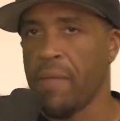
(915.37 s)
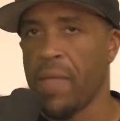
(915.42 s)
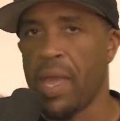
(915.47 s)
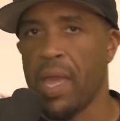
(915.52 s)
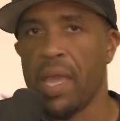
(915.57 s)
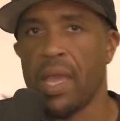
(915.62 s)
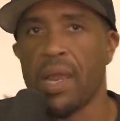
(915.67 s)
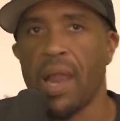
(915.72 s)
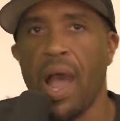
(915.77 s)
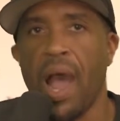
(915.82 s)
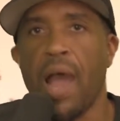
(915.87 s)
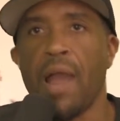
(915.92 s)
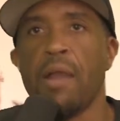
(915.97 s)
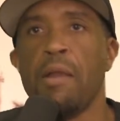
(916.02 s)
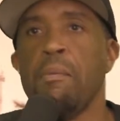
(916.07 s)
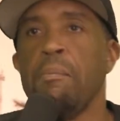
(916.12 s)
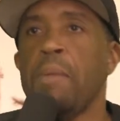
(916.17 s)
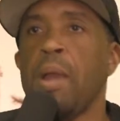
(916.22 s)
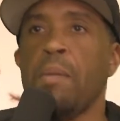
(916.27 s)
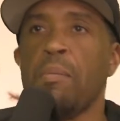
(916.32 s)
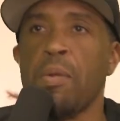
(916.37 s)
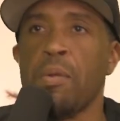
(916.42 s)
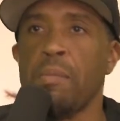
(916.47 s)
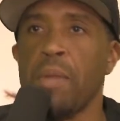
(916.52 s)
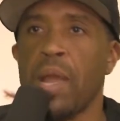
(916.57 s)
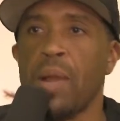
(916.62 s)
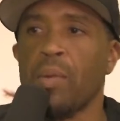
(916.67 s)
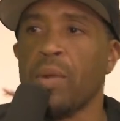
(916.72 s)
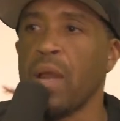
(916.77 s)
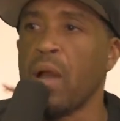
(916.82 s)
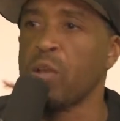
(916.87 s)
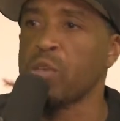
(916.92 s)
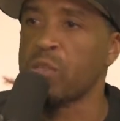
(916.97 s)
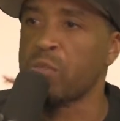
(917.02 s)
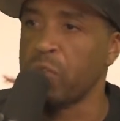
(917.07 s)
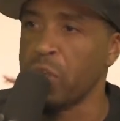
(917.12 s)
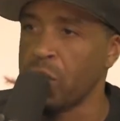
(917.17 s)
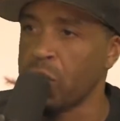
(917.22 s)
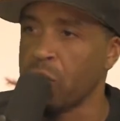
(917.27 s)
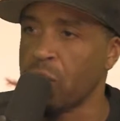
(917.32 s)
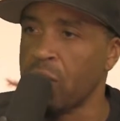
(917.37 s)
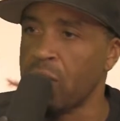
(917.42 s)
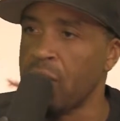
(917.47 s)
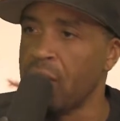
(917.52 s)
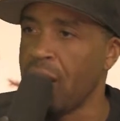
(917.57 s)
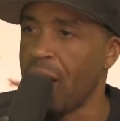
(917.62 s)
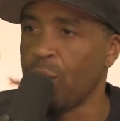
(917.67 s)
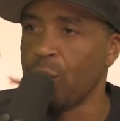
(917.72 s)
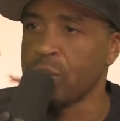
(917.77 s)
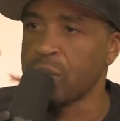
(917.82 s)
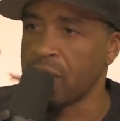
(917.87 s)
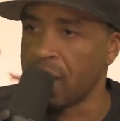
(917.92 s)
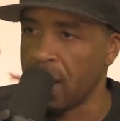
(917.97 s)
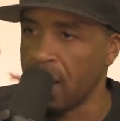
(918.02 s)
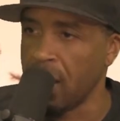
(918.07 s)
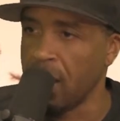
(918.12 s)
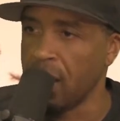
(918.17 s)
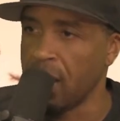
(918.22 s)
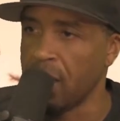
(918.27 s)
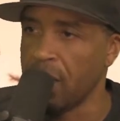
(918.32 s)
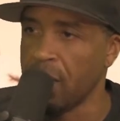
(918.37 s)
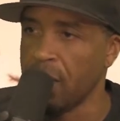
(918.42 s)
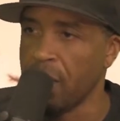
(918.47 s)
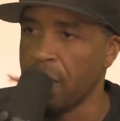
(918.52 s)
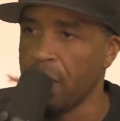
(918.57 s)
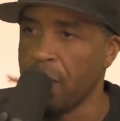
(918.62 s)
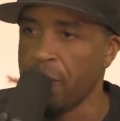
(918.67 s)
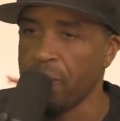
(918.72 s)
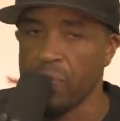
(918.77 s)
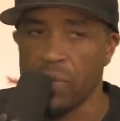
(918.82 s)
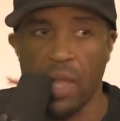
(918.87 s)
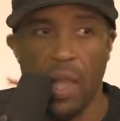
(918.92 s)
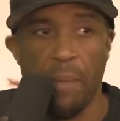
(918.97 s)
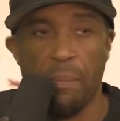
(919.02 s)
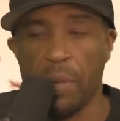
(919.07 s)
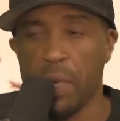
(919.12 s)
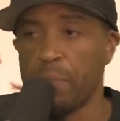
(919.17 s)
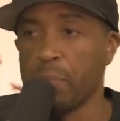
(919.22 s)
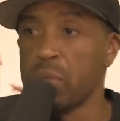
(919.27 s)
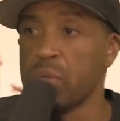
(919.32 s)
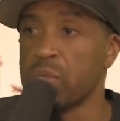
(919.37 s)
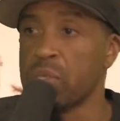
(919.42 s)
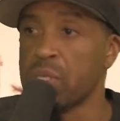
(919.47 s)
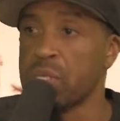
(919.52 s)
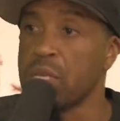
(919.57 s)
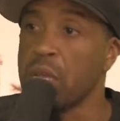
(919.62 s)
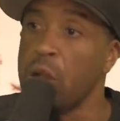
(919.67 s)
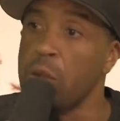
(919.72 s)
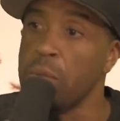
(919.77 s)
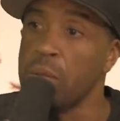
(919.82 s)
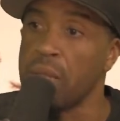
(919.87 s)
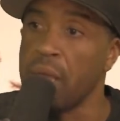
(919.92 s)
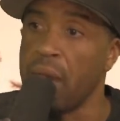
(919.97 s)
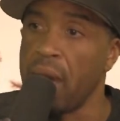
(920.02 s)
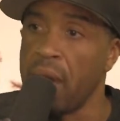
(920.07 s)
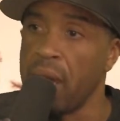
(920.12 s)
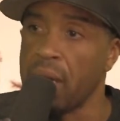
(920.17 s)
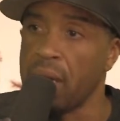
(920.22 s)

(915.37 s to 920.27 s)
And I remember, man, when I was featuring and I was killing, and people used to tell me that.